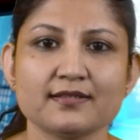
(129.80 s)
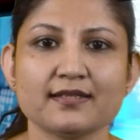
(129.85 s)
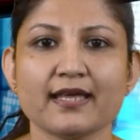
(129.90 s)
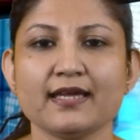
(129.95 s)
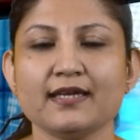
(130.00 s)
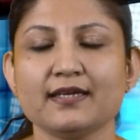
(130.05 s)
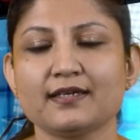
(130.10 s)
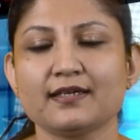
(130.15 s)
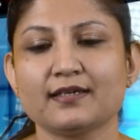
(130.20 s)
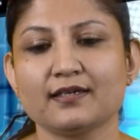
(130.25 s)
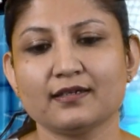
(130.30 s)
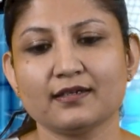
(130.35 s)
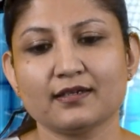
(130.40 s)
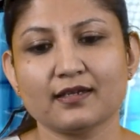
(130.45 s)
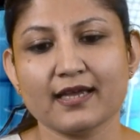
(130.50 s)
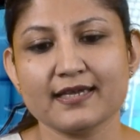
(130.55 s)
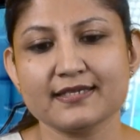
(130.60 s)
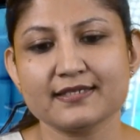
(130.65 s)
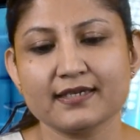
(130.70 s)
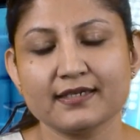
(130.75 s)
like
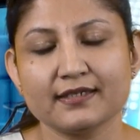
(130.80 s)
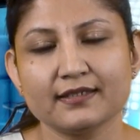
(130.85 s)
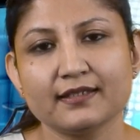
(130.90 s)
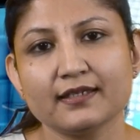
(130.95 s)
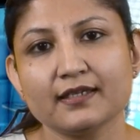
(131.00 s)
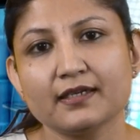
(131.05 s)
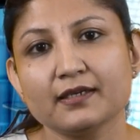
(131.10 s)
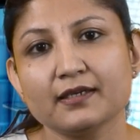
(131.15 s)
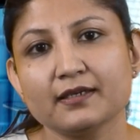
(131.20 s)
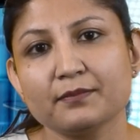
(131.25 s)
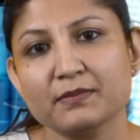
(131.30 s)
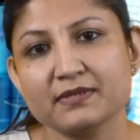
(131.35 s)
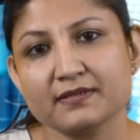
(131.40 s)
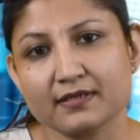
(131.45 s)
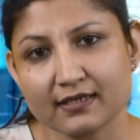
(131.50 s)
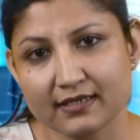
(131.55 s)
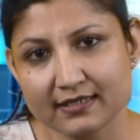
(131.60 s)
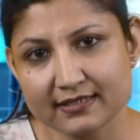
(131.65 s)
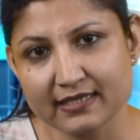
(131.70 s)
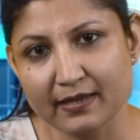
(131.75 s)
I said, they
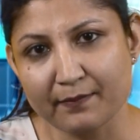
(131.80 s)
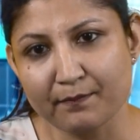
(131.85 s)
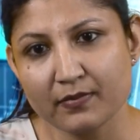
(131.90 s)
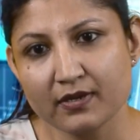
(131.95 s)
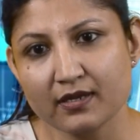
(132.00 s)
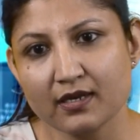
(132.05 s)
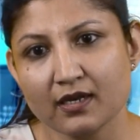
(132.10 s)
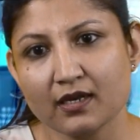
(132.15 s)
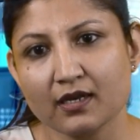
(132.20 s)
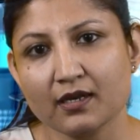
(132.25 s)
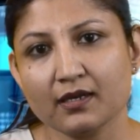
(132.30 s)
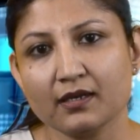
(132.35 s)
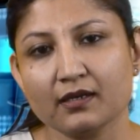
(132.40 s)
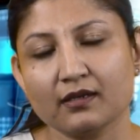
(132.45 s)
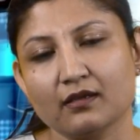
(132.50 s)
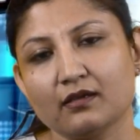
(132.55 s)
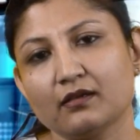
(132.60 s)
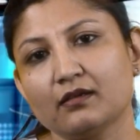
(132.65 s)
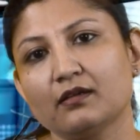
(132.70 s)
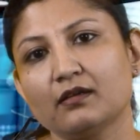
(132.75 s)
resemble
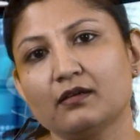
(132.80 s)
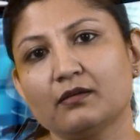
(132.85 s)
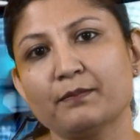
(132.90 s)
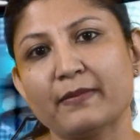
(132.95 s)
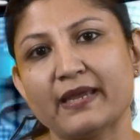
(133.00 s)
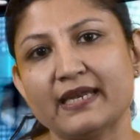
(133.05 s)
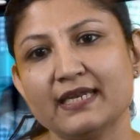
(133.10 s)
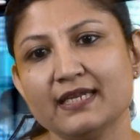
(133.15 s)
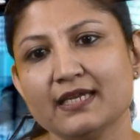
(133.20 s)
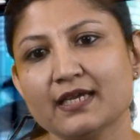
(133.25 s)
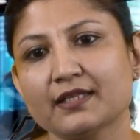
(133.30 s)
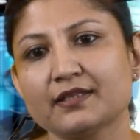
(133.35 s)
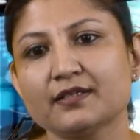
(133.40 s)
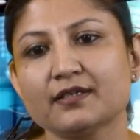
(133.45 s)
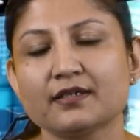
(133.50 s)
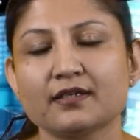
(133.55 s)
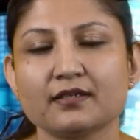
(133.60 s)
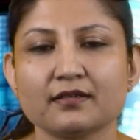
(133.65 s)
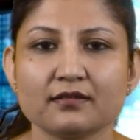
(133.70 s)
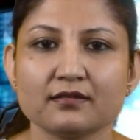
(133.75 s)
many
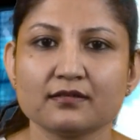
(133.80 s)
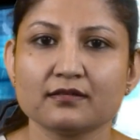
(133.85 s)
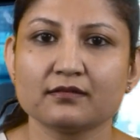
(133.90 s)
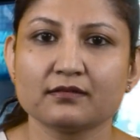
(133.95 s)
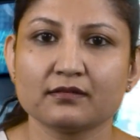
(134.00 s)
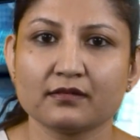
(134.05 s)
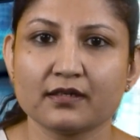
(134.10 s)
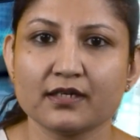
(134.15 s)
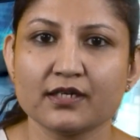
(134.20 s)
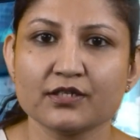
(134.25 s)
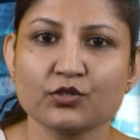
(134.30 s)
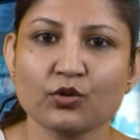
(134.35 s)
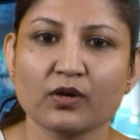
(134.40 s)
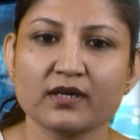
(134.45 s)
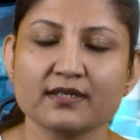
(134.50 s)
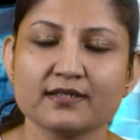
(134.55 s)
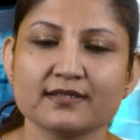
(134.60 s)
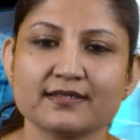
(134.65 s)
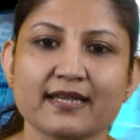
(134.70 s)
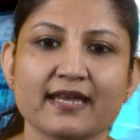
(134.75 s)
other
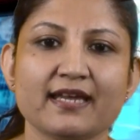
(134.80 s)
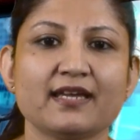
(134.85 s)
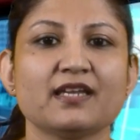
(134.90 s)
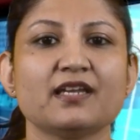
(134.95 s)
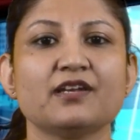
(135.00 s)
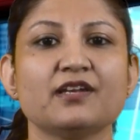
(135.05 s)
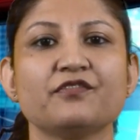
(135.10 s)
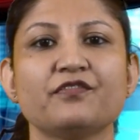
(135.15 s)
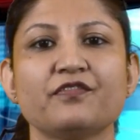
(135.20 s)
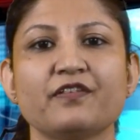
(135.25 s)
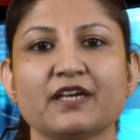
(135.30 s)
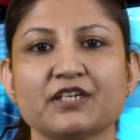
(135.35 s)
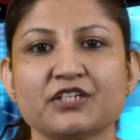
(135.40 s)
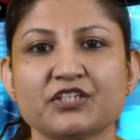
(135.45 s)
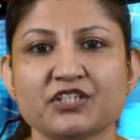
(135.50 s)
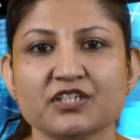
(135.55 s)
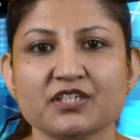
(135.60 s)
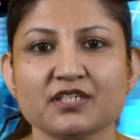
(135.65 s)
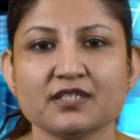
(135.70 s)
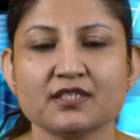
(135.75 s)
disorders like
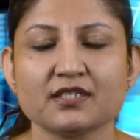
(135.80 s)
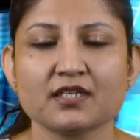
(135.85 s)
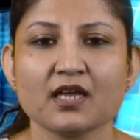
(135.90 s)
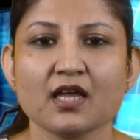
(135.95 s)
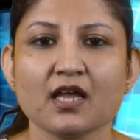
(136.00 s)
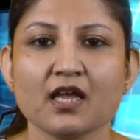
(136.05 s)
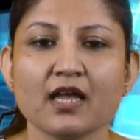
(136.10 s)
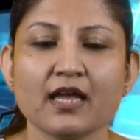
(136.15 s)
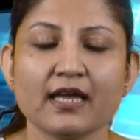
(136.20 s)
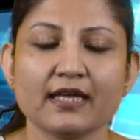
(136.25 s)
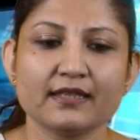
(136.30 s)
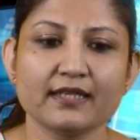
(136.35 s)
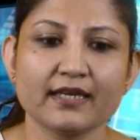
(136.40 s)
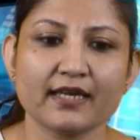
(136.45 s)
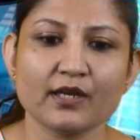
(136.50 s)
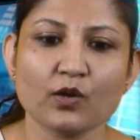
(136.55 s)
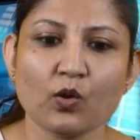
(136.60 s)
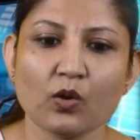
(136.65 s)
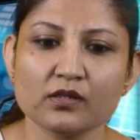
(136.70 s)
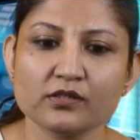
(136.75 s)
infections. They
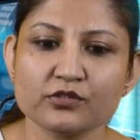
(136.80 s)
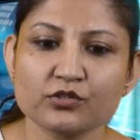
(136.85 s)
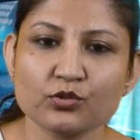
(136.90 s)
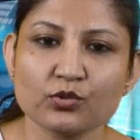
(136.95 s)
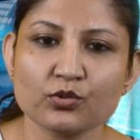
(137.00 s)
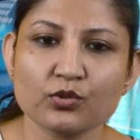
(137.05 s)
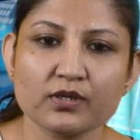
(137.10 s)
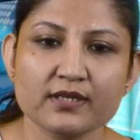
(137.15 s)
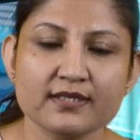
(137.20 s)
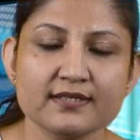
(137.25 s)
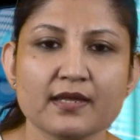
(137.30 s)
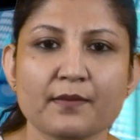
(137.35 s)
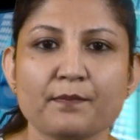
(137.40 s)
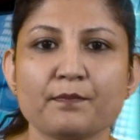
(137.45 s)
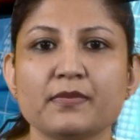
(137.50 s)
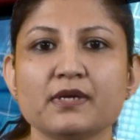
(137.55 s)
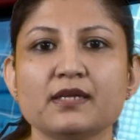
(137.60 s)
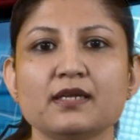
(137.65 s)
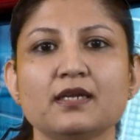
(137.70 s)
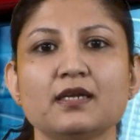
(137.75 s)
can also
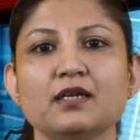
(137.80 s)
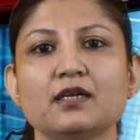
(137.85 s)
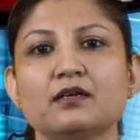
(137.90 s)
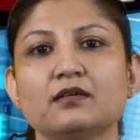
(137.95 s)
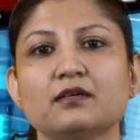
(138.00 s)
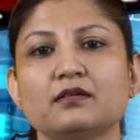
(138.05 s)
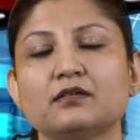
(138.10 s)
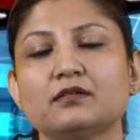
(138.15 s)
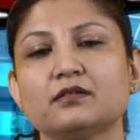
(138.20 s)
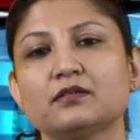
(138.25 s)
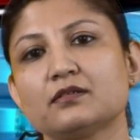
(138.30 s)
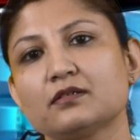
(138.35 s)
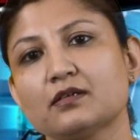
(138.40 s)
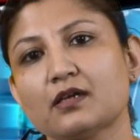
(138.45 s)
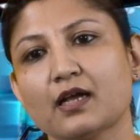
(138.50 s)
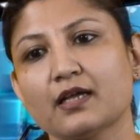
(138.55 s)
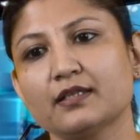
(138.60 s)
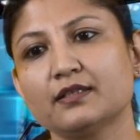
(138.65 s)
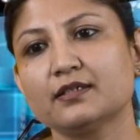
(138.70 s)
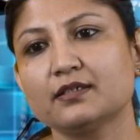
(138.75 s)
resemble
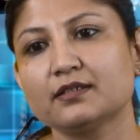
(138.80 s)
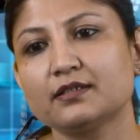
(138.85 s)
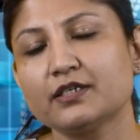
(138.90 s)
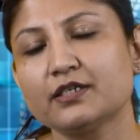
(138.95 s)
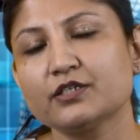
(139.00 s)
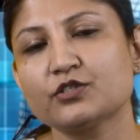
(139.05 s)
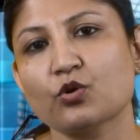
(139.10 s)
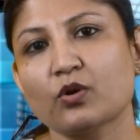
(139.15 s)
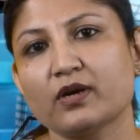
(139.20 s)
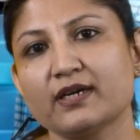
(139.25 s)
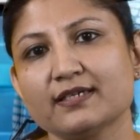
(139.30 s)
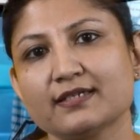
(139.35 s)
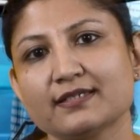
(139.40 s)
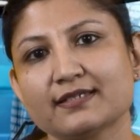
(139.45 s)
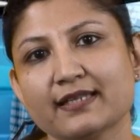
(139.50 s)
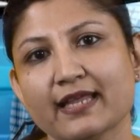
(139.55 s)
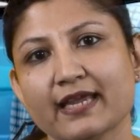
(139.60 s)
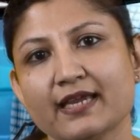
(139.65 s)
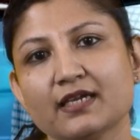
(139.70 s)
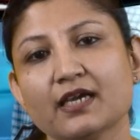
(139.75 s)
other disorders
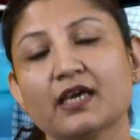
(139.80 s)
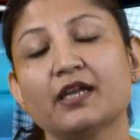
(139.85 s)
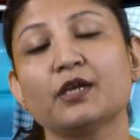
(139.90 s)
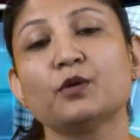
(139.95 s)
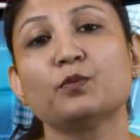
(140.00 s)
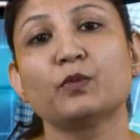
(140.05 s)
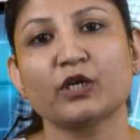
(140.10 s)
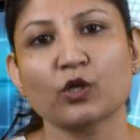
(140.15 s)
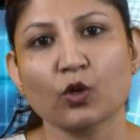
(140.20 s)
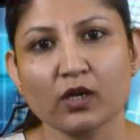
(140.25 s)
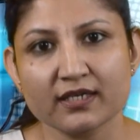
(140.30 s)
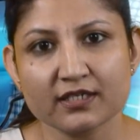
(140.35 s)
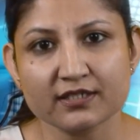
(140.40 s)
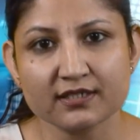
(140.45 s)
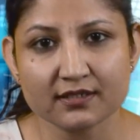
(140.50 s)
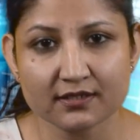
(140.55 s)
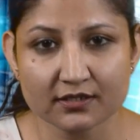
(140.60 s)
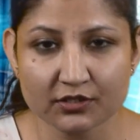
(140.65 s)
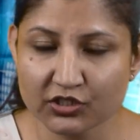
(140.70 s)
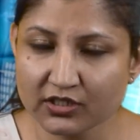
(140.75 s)
like
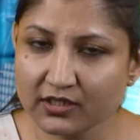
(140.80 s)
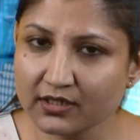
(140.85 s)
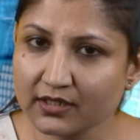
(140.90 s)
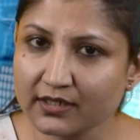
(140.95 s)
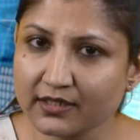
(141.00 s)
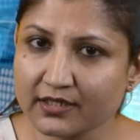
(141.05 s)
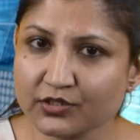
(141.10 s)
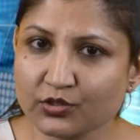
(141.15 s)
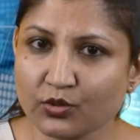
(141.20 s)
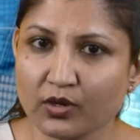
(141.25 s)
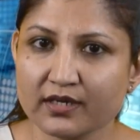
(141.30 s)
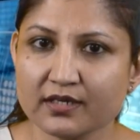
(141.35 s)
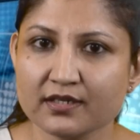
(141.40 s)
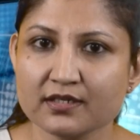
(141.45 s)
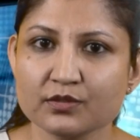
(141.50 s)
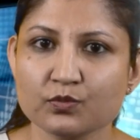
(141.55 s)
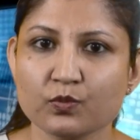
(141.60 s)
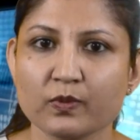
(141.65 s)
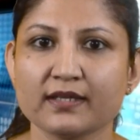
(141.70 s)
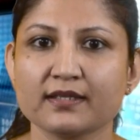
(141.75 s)
rheumatological
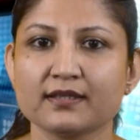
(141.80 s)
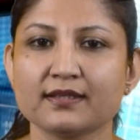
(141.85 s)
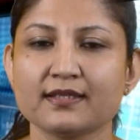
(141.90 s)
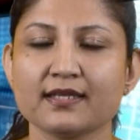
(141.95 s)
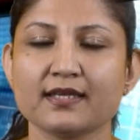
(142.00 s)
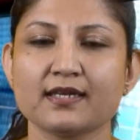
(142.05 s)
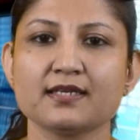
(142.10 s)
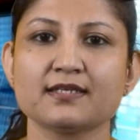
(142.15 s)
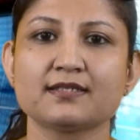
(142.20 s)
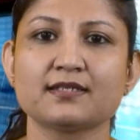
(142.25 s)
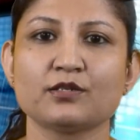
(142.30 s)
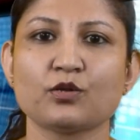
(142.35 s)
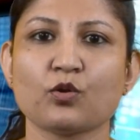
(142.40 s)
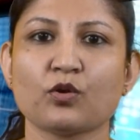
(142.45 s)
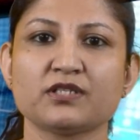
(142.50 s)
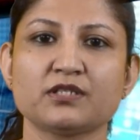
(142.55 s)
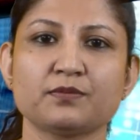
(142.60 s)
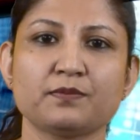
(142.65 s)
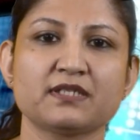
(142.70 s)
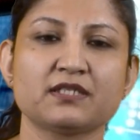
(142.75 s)
disorders, where there is
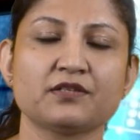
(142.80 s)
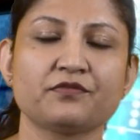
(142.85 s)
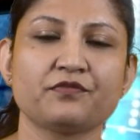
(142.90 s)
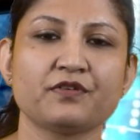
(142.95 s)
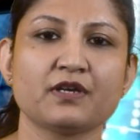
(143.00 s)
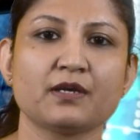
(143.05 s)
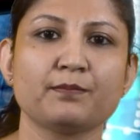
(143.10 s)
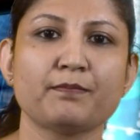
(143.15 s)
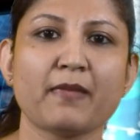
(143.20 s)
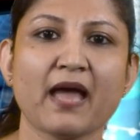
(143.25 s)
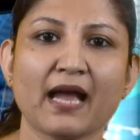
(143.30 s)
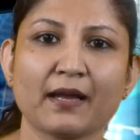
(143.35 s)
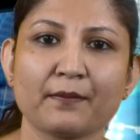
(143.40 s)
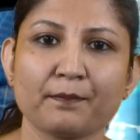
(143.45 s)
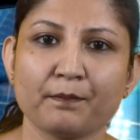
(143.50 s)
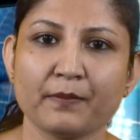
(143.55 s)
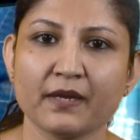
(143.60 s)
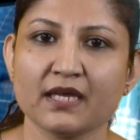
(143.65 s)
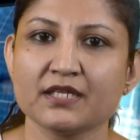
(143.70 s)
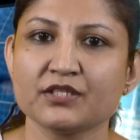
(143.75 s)
non-specific back
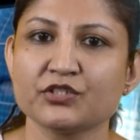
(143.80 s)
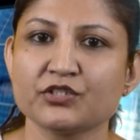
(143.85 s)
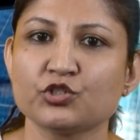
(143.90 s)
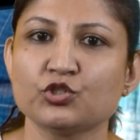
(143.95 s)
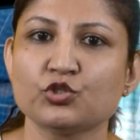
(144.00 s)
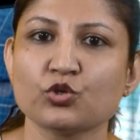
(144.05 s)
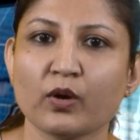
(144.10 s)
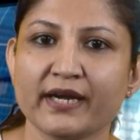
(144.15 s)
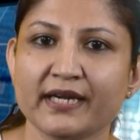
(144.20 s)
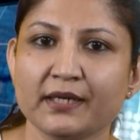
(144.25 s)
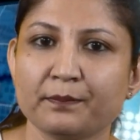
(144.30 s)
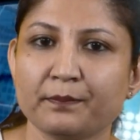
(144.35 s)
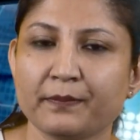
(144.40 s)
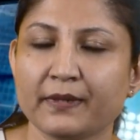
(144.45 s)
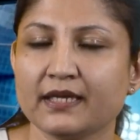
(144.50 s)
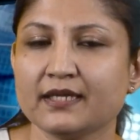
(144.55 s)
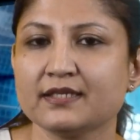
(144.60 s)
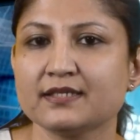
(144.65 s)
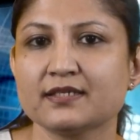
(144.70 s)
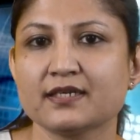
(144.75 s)
pains, joint
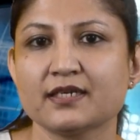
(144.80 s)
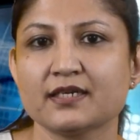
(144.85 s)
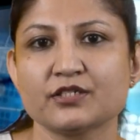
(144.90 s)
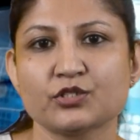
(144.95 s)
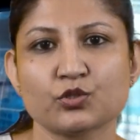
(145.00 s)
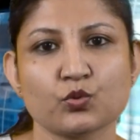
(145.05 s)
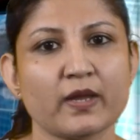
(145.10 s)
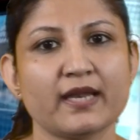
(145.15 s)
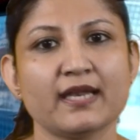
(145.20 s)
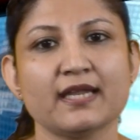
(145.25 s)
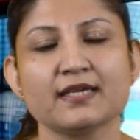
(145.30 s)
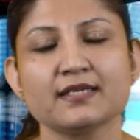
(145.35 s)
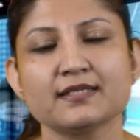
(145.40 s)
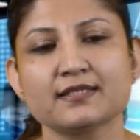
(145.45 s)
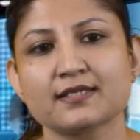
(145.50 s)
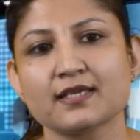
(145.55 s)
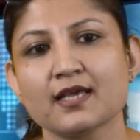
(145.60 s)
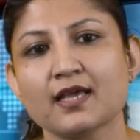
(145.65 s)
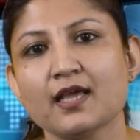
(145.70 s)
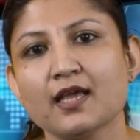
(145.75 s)
pains, and
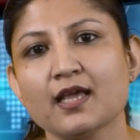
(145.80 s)
swellings.